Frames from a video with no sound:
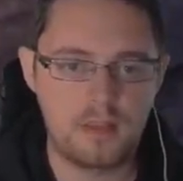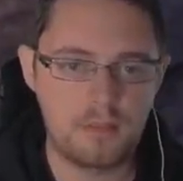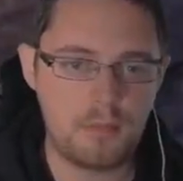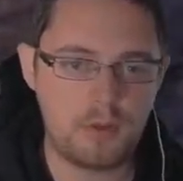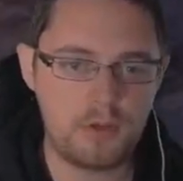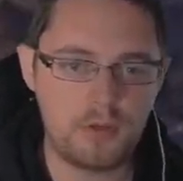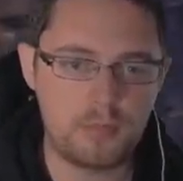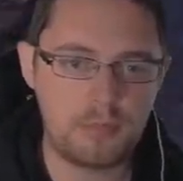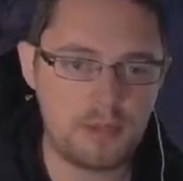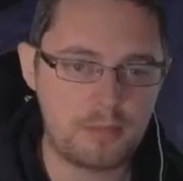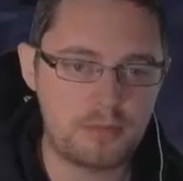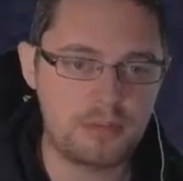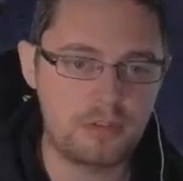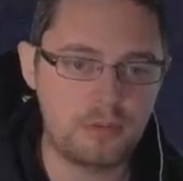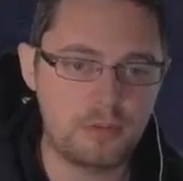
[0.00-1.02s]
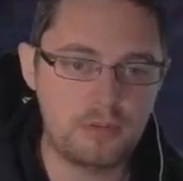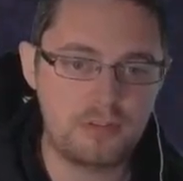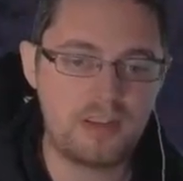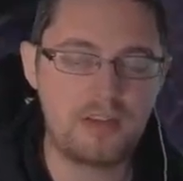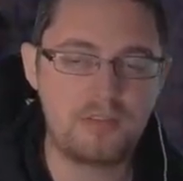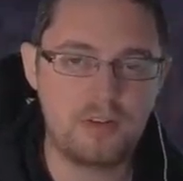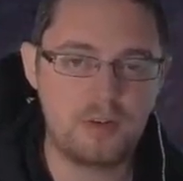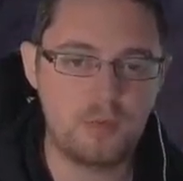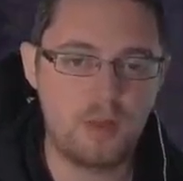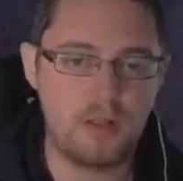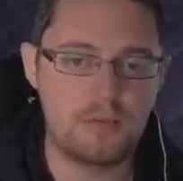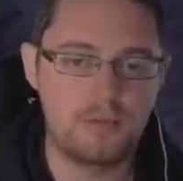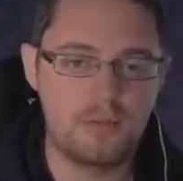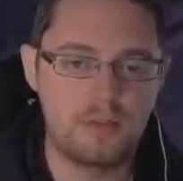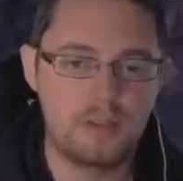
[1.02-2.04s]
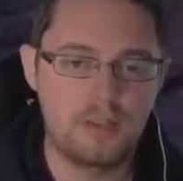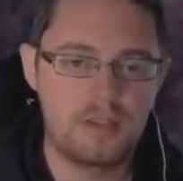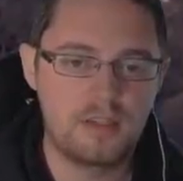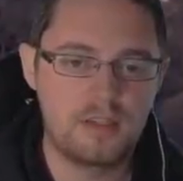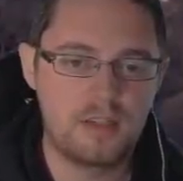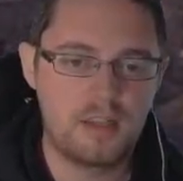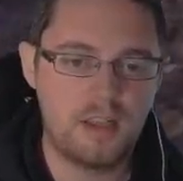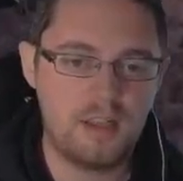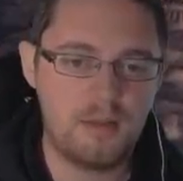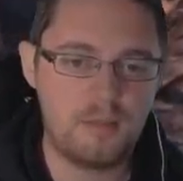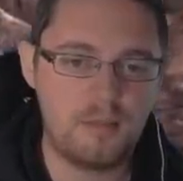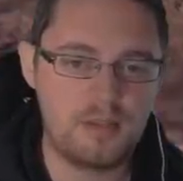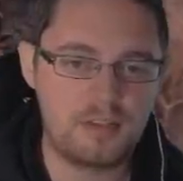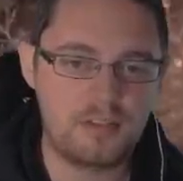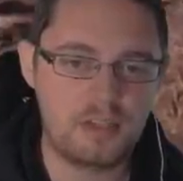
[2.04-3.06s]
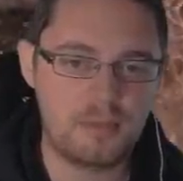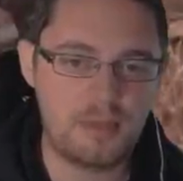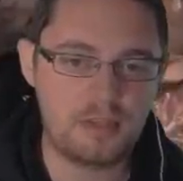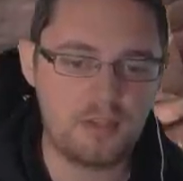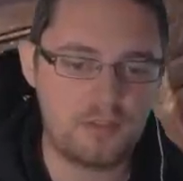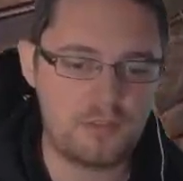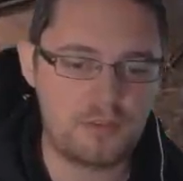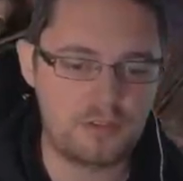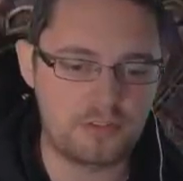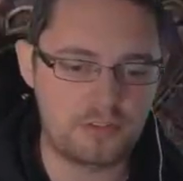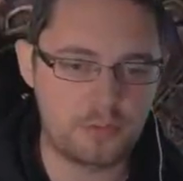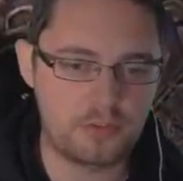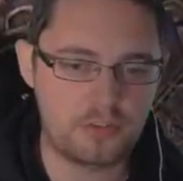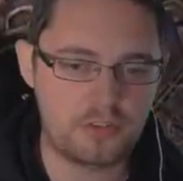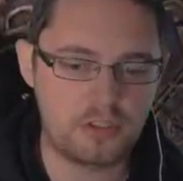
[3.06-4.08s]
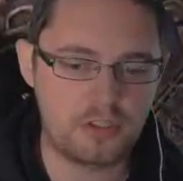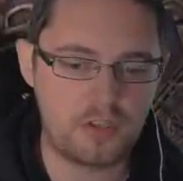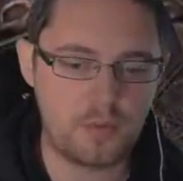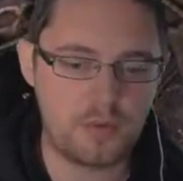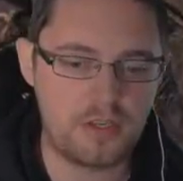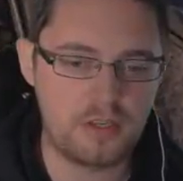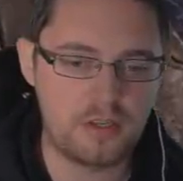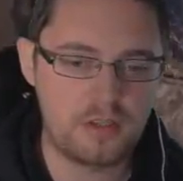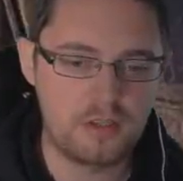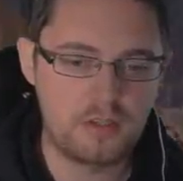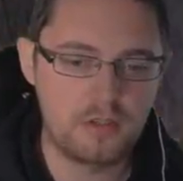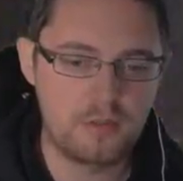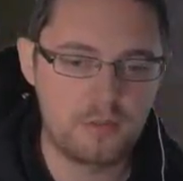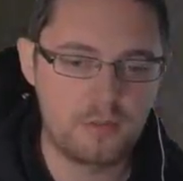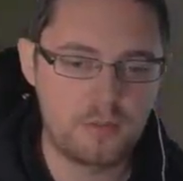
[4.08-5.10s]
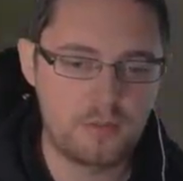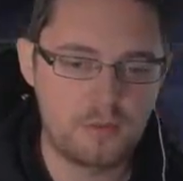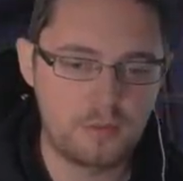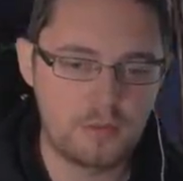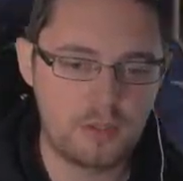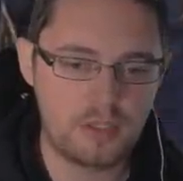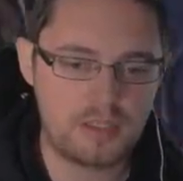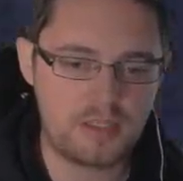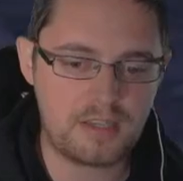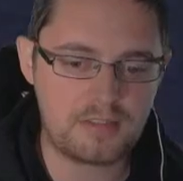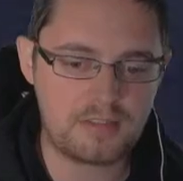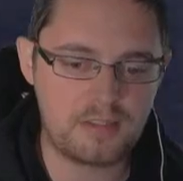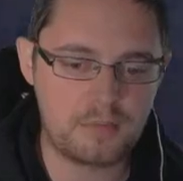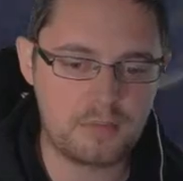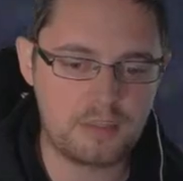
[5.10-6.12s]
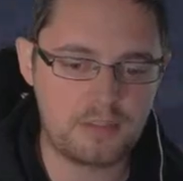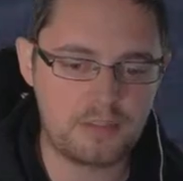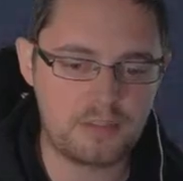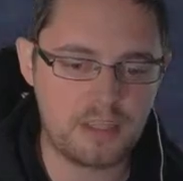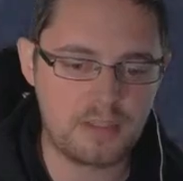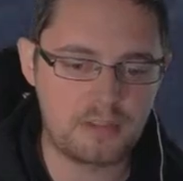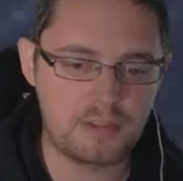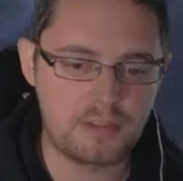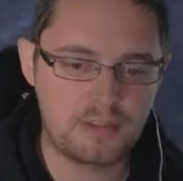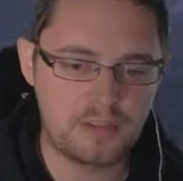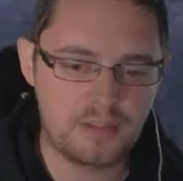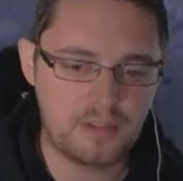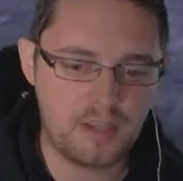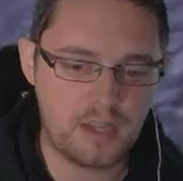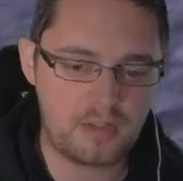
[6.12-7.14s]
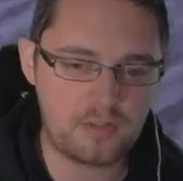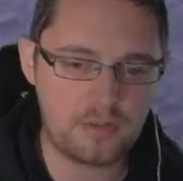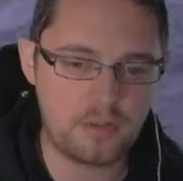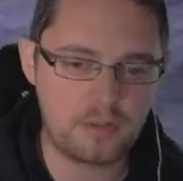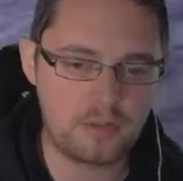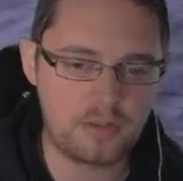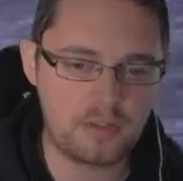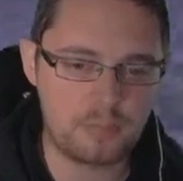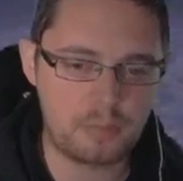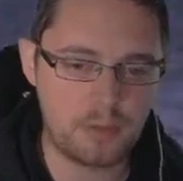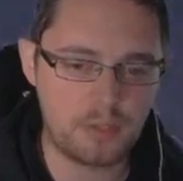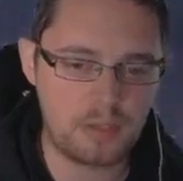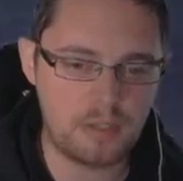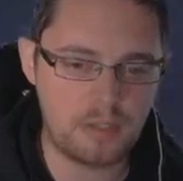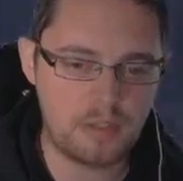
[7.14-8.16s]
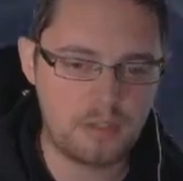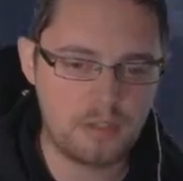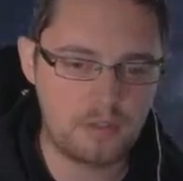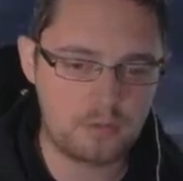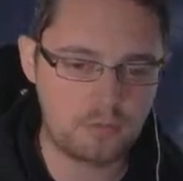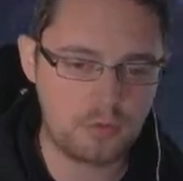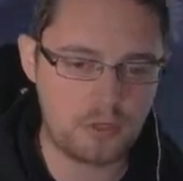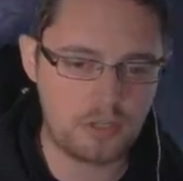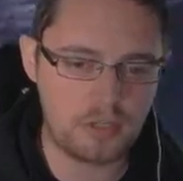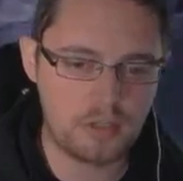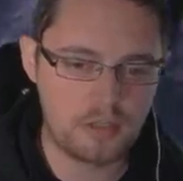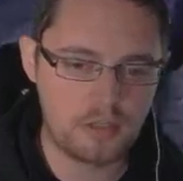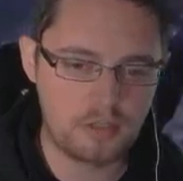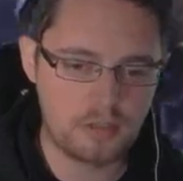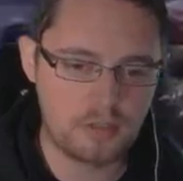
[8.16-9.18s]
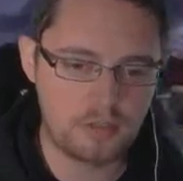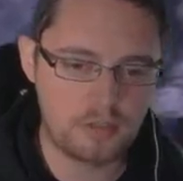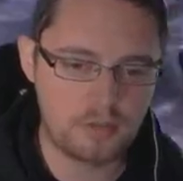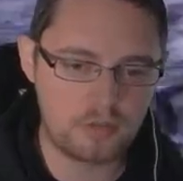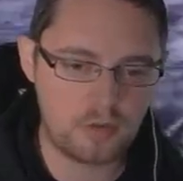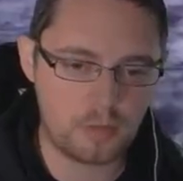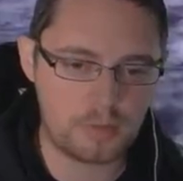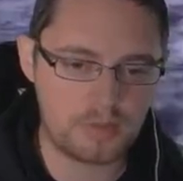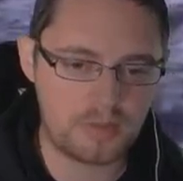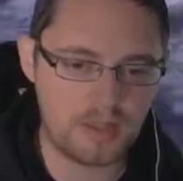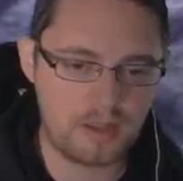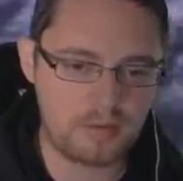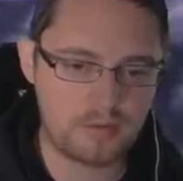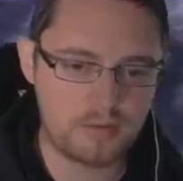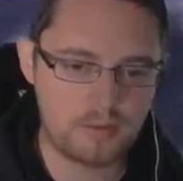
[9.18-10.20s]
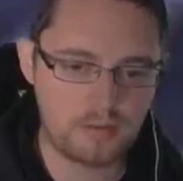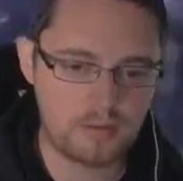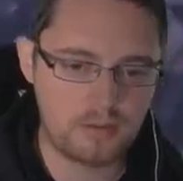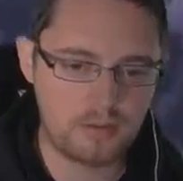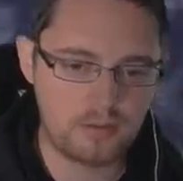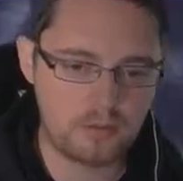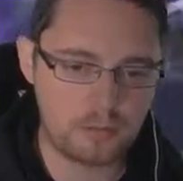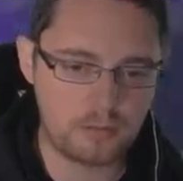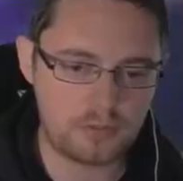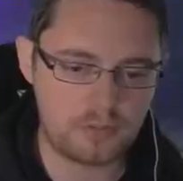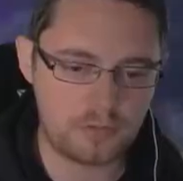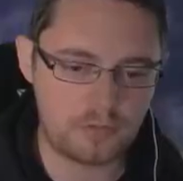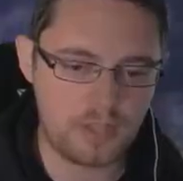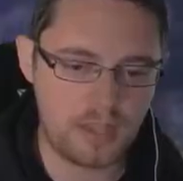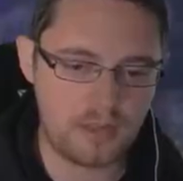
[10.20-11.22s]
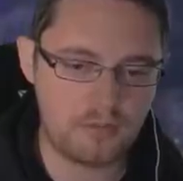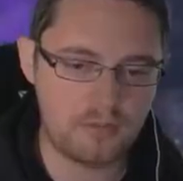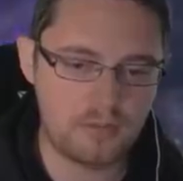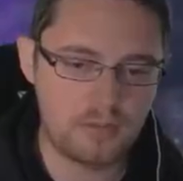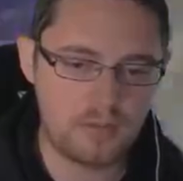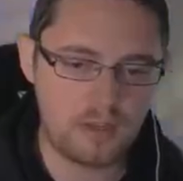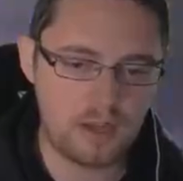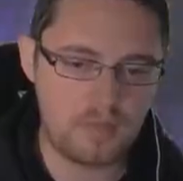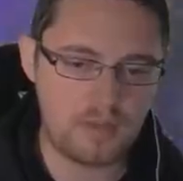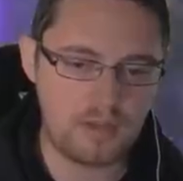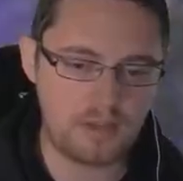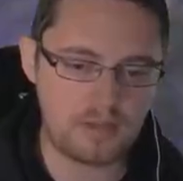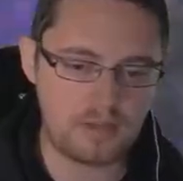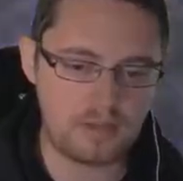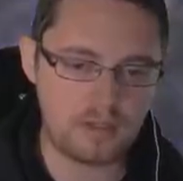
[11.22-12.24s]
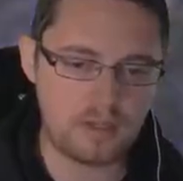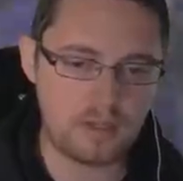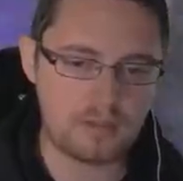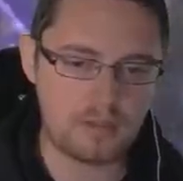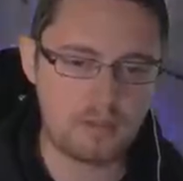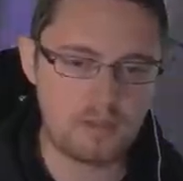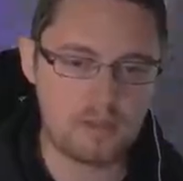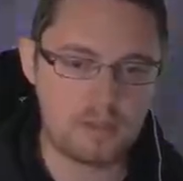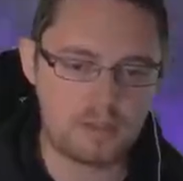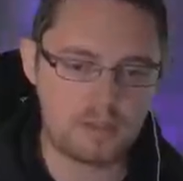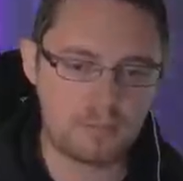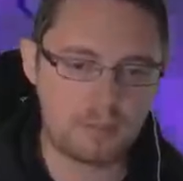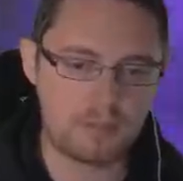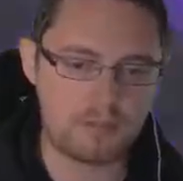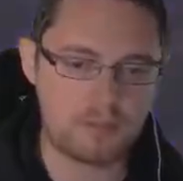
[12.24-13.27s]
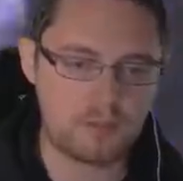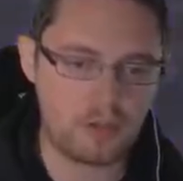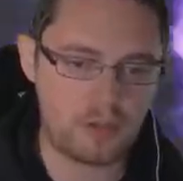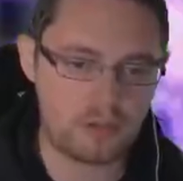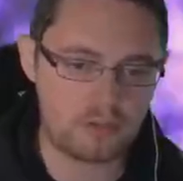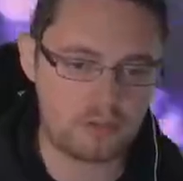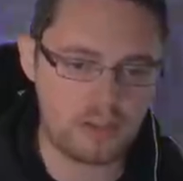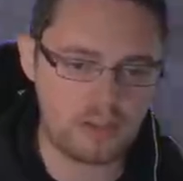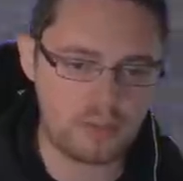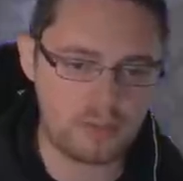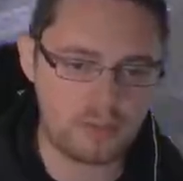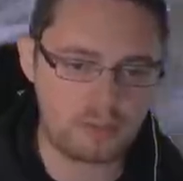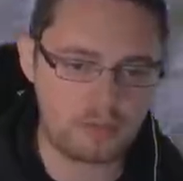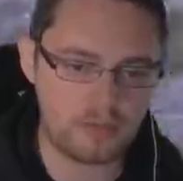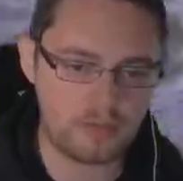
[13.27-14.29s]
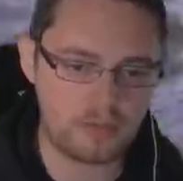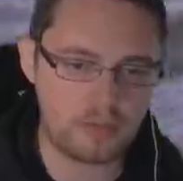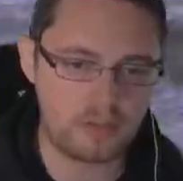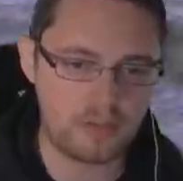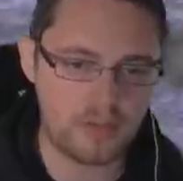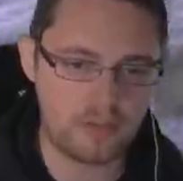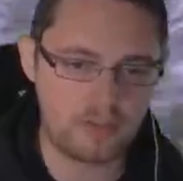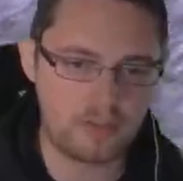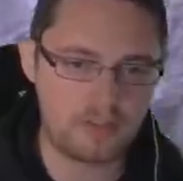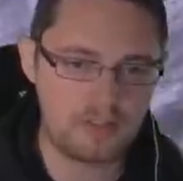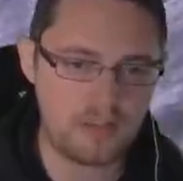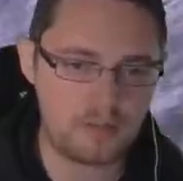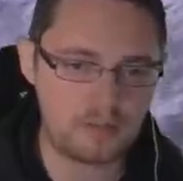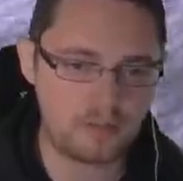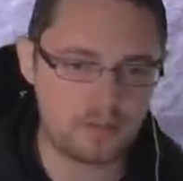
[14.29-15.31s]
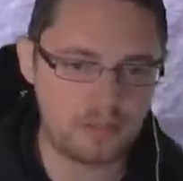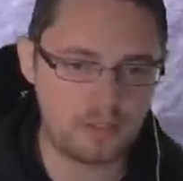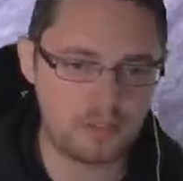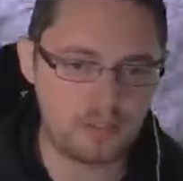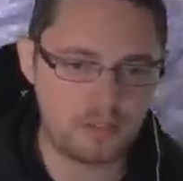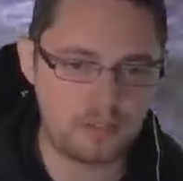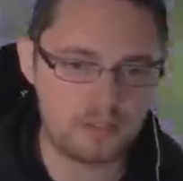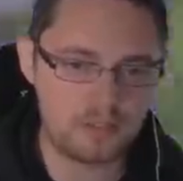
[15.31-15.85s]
that might not be able to tank very well. It's going to make your life easy. So we're just going to go in here. We're going to cast up with these skills. As we go into this pull here, just run in, drop it down, drop your stuff down, and then Explosive Charge to AoE taunt everything. Everything is now taunted.